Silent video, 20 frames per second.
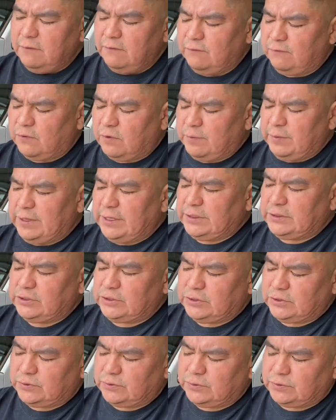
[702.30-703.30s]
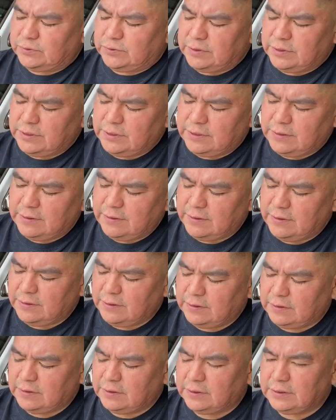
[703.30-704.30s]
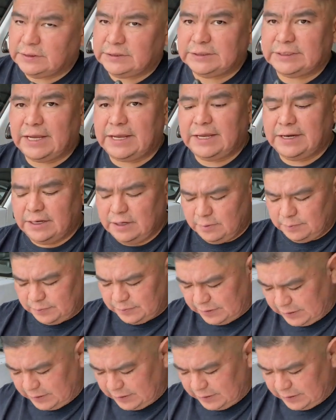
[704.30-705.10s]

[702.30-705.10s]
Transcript: for me to tighten up